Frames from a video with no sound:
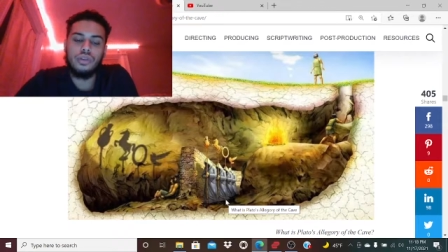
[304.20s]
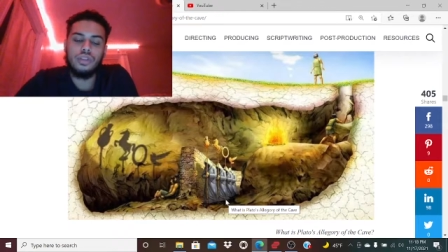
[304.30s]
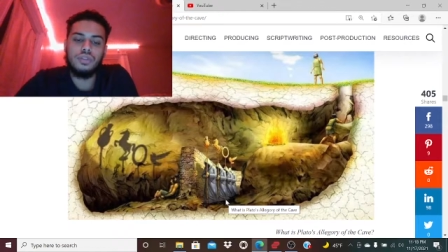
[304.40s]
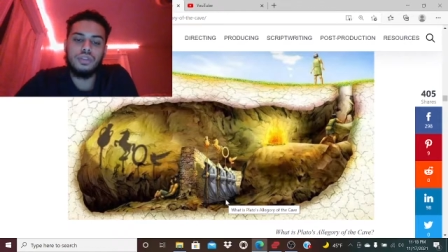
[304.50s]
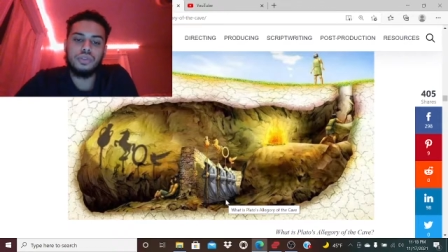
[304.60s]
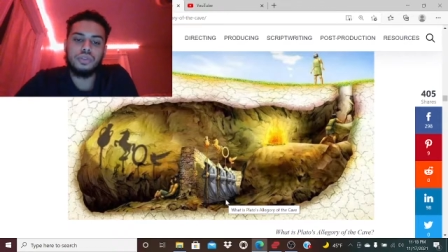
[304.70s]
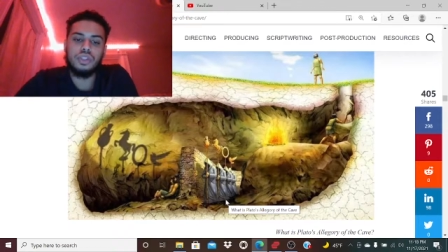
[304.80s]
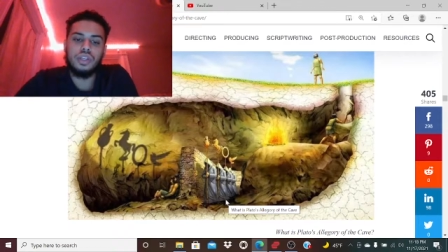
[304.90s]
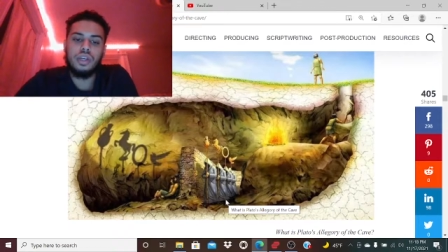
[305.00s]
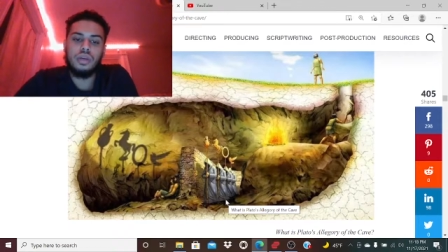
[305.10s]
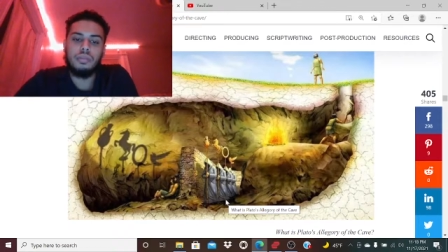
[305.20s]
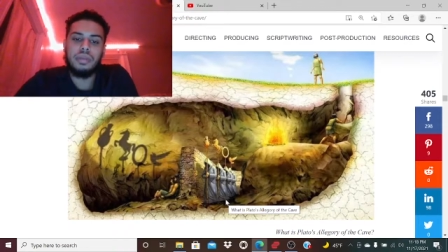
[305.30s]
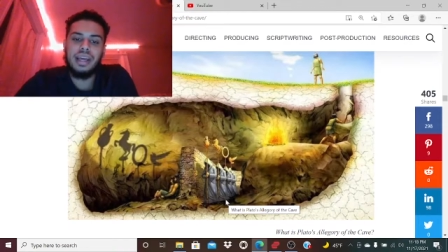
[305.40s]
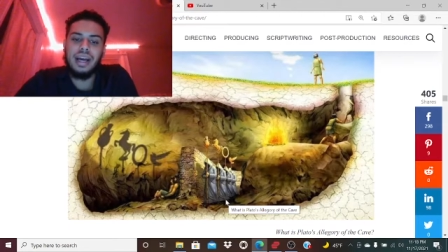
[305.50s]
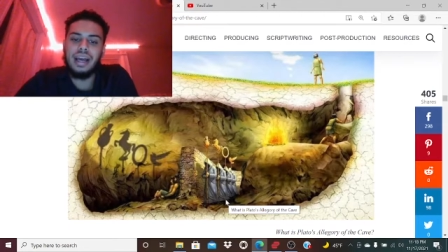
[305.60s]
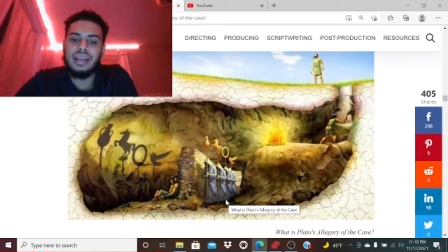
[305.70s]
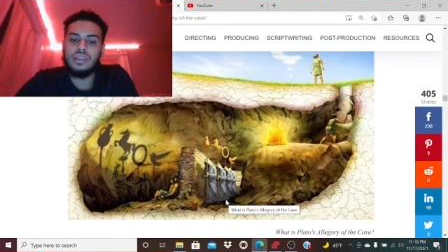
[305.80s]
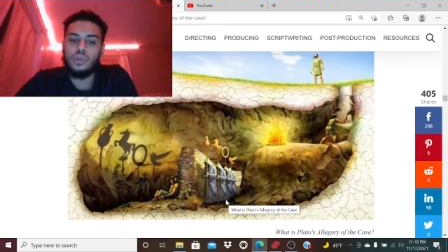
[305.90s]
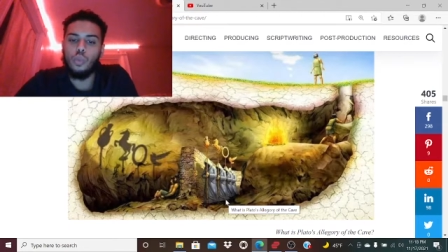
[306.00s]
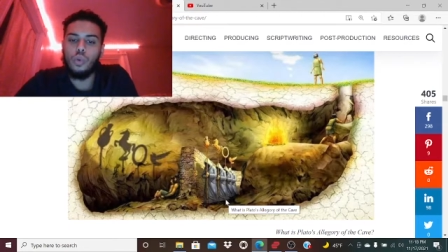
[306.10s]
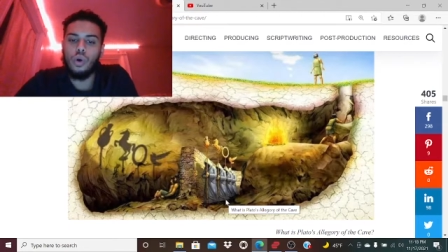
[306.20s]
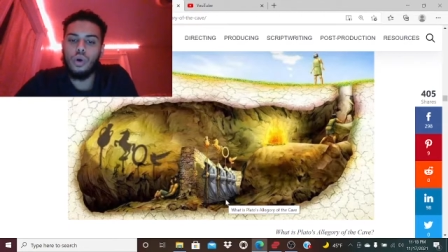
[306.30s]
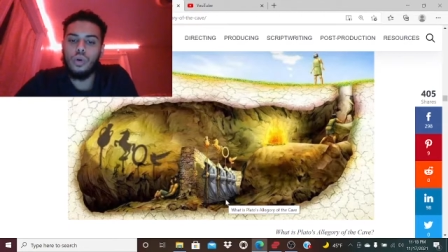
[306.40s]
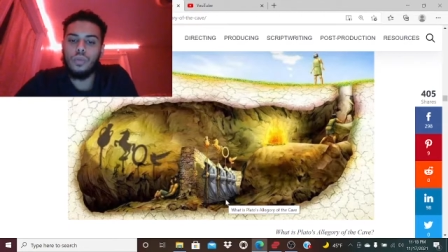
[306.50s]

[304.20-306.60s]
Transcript: individuals behind the wall